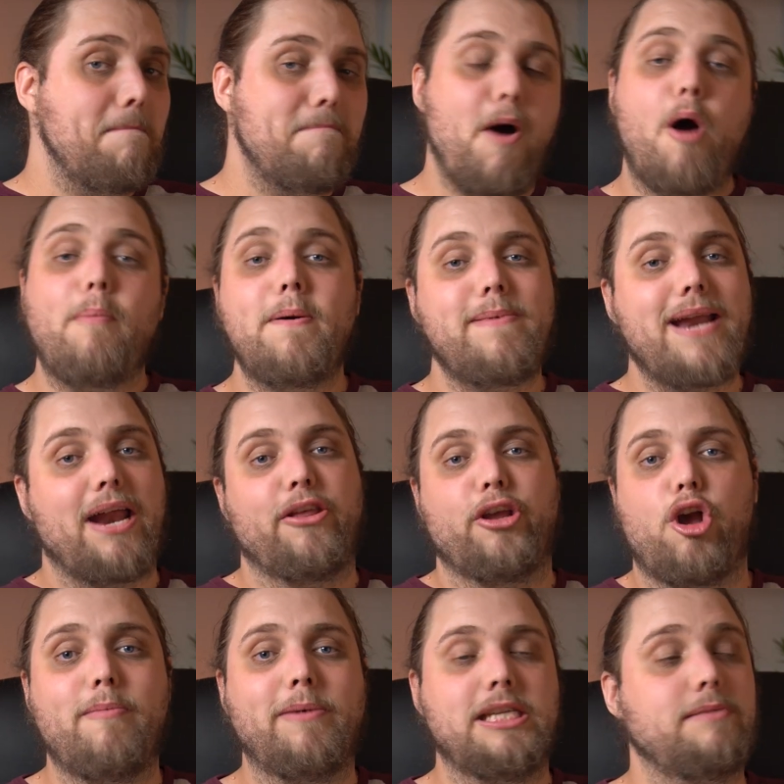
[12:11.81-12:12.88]
pop them down in the
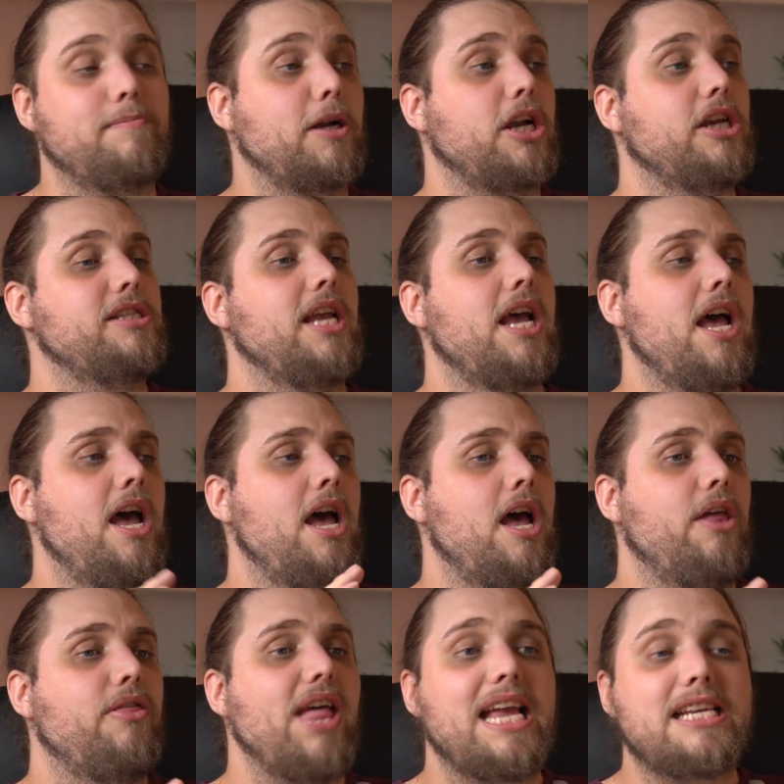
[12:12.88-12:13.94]
comments because
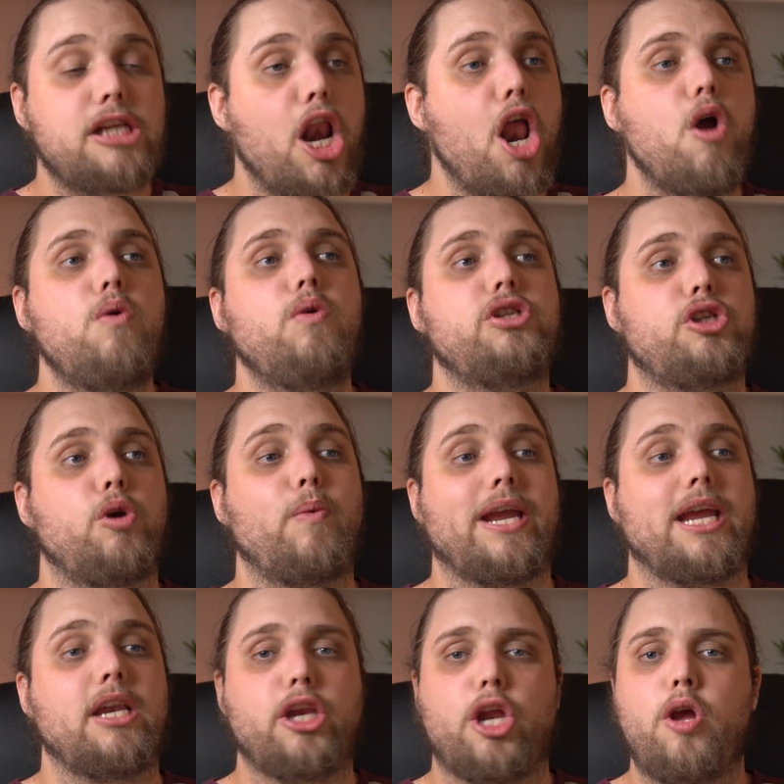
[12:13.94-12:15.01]
there's loads that we
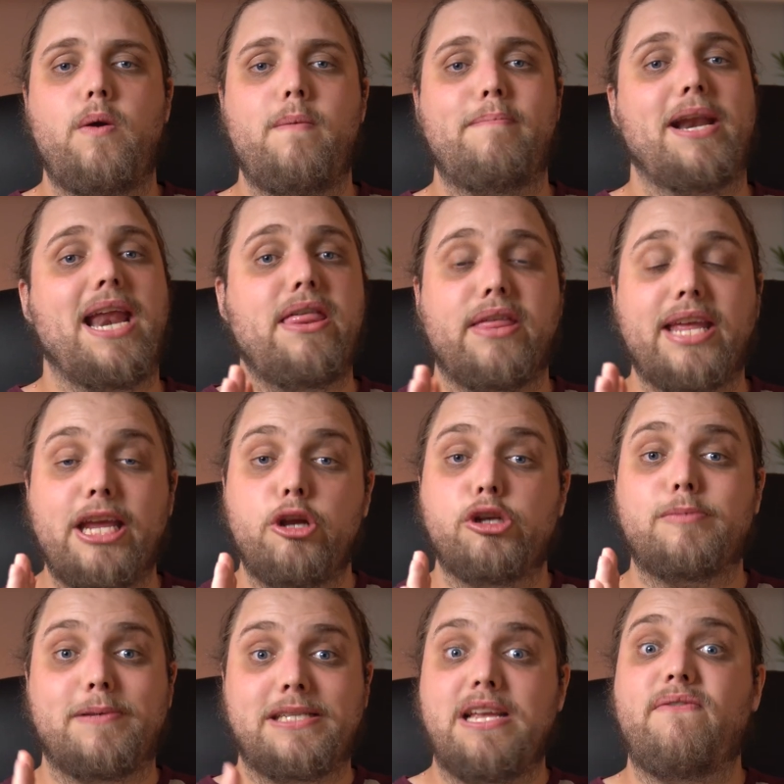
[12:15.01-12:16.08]
can do, but anything you
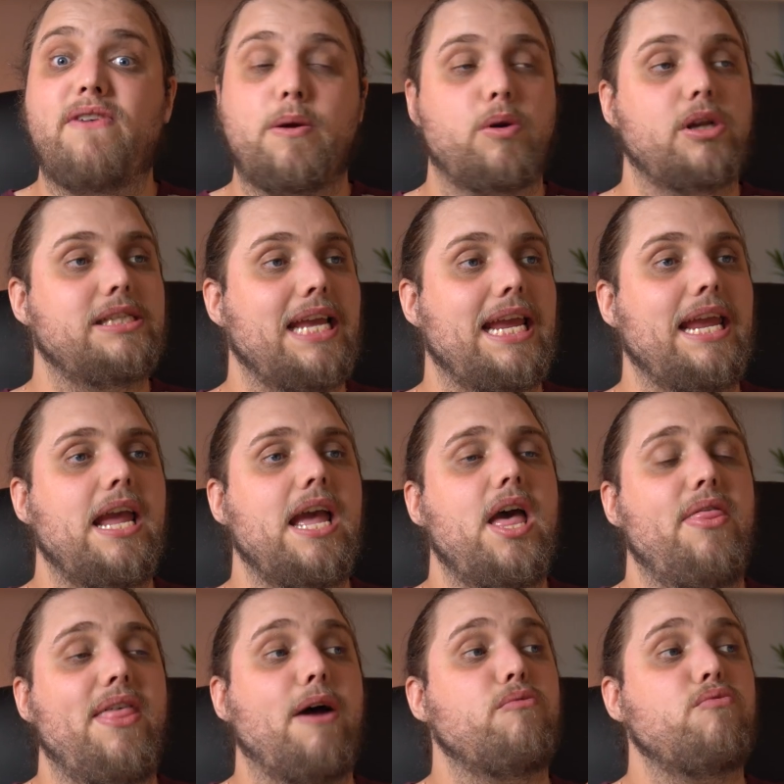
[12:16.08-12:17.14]
specifically want to see
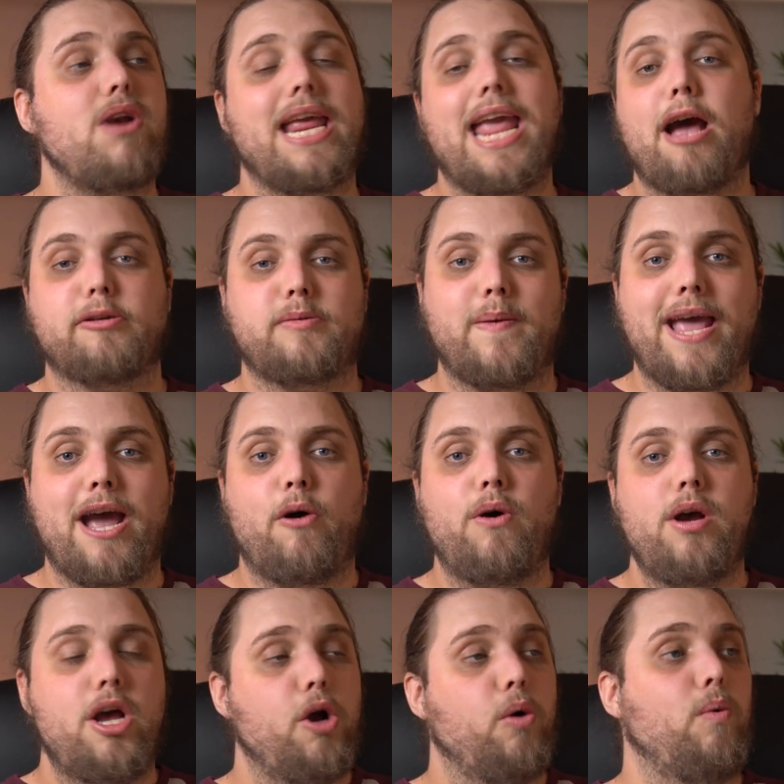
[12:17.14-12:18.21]
that really helps me out
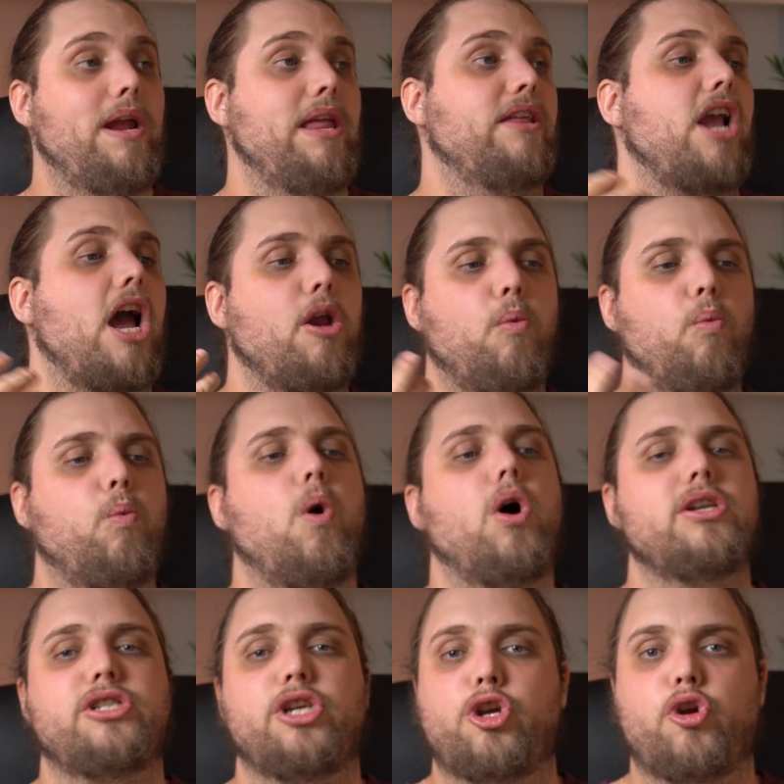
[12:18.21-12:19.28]
with kind of
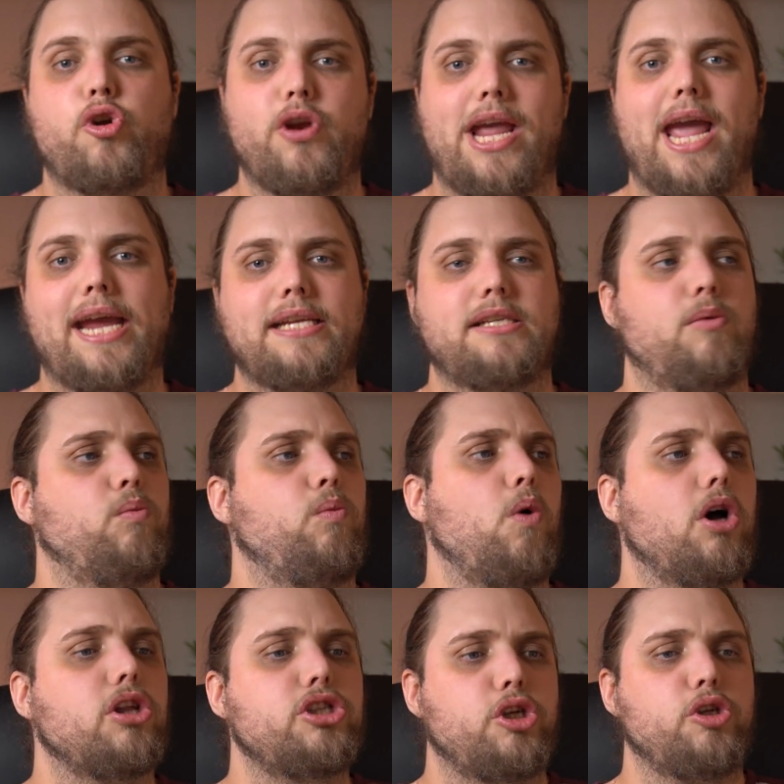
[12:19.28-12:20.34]
what to create and
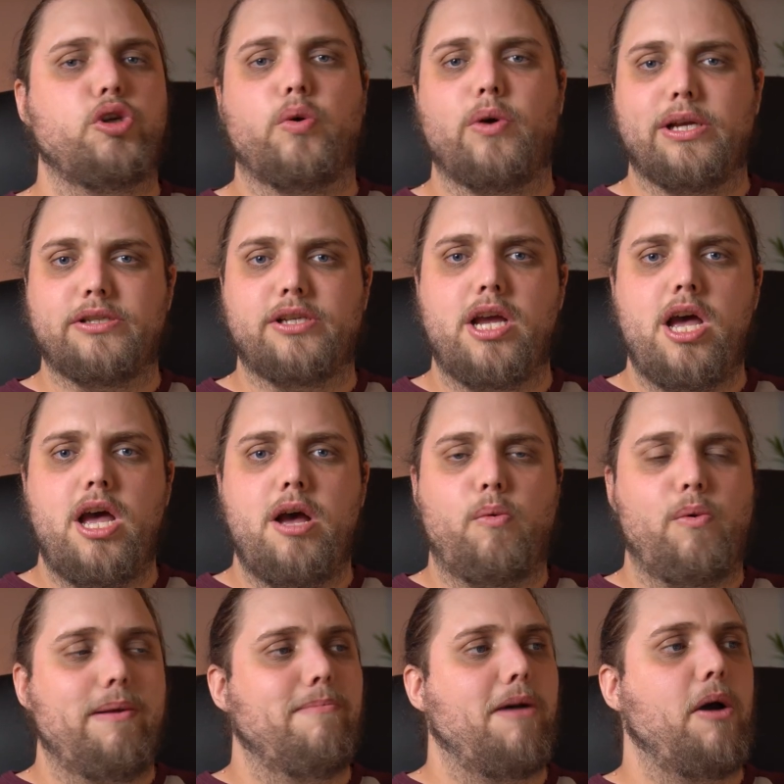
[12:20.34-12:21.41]
what tutorials
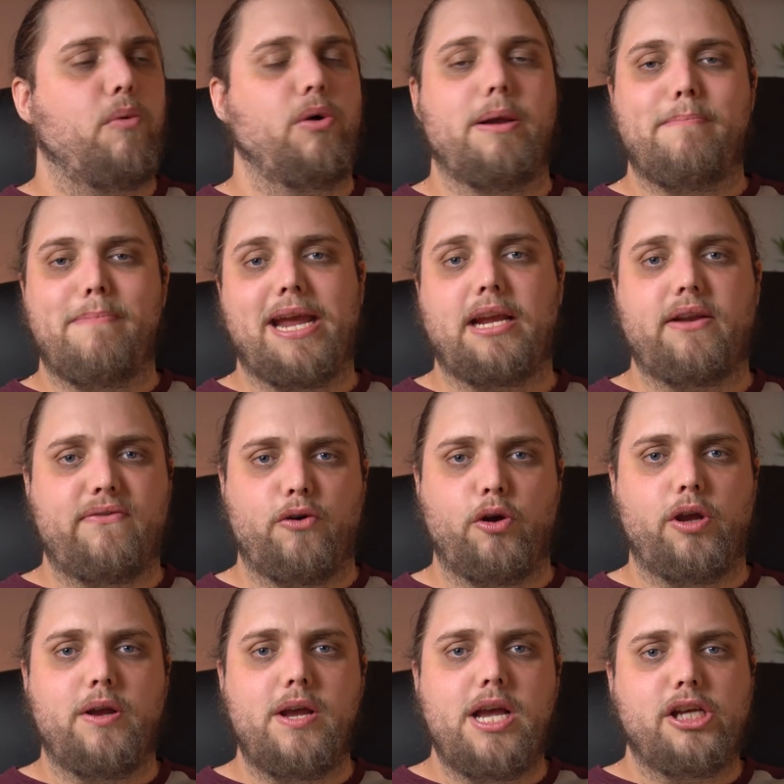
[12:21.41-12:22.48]
we might want to make for
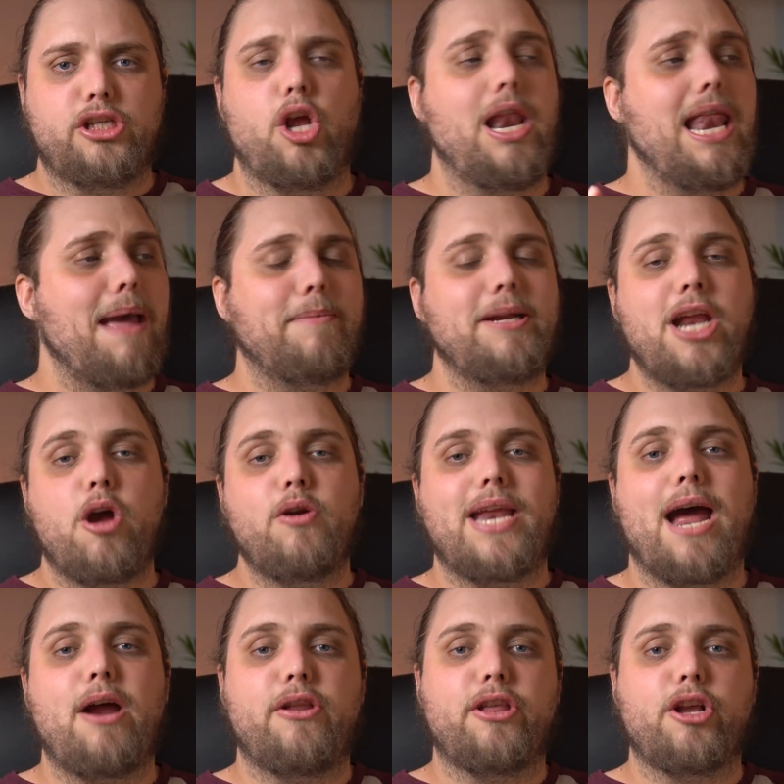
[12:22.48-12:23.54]
you. So let me know
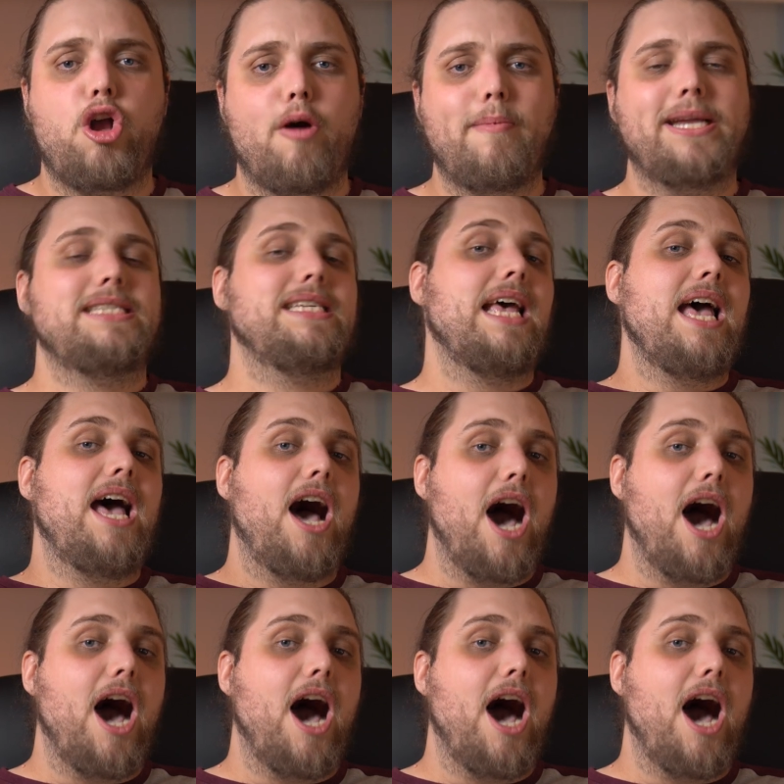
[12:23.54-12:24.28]
down in the comments.